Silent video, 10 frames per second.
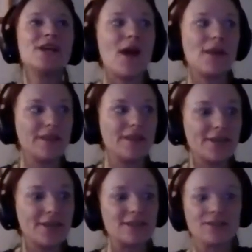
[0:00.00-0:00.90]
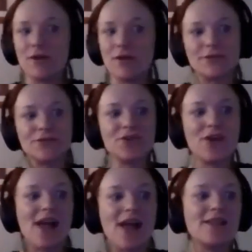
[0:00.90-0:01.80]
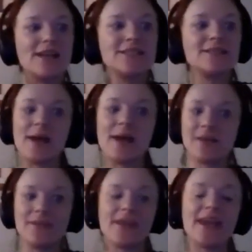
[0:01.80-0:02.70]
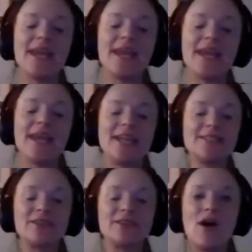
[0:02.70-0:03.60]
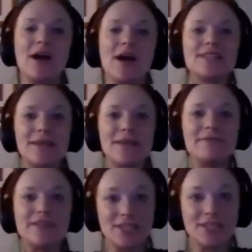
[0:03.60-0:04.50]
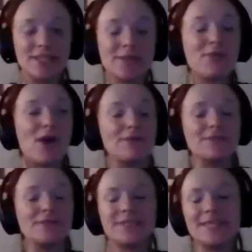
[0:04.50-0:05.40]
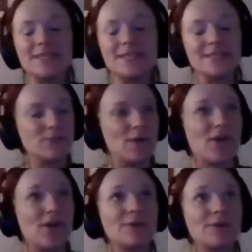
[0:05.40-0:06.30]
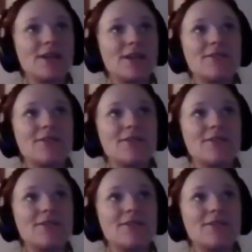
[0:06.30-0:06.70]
a lot of leaders all over Turtle Island back in the late 1800s all had the same vision and prophecy, and it's well documented.